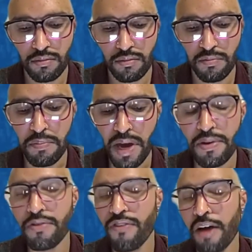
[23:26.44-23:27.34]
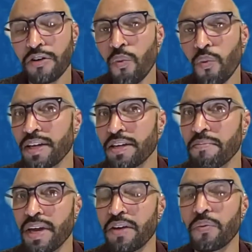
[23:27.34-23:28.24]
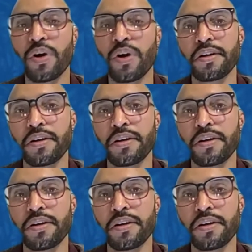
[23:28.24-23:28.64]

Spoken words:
But maybe you found a way to make it work.